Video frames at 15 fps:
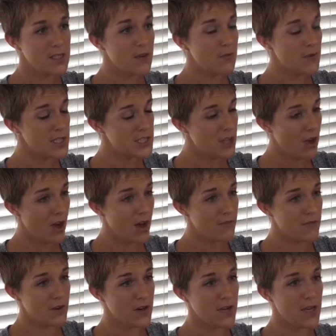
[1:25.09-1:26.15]
different to
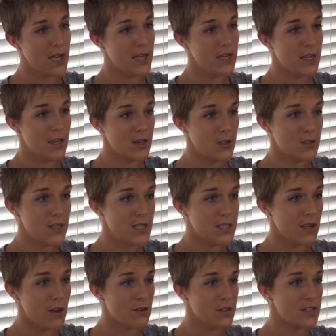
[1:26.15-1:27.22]
offer. And you need
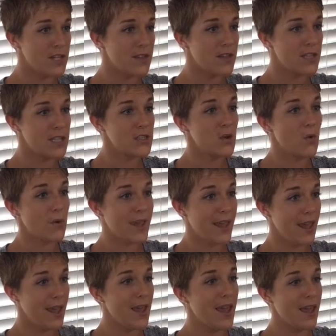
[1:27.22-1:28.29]
to understand that it's
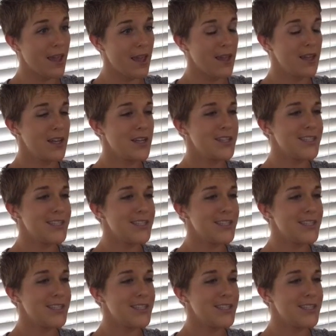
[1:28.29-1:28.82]
okay